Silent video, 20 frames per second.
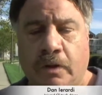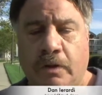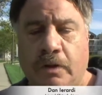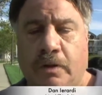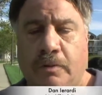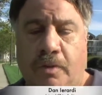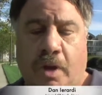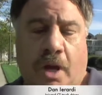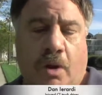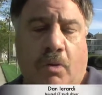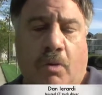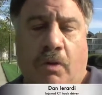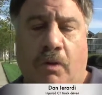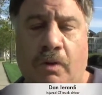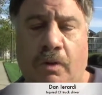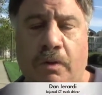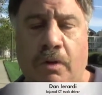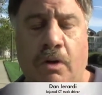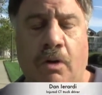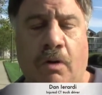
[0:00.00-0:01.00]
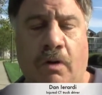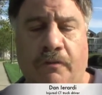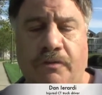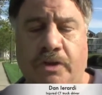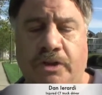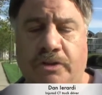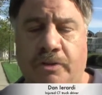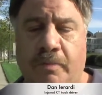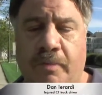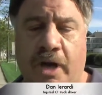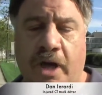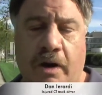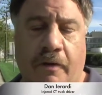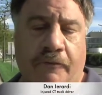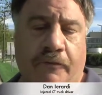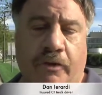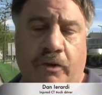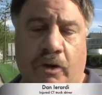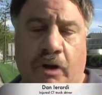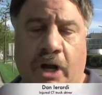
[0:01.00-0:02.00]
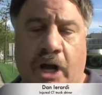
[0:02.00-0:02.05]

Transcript: I don't, you know, it doesn't matter if you're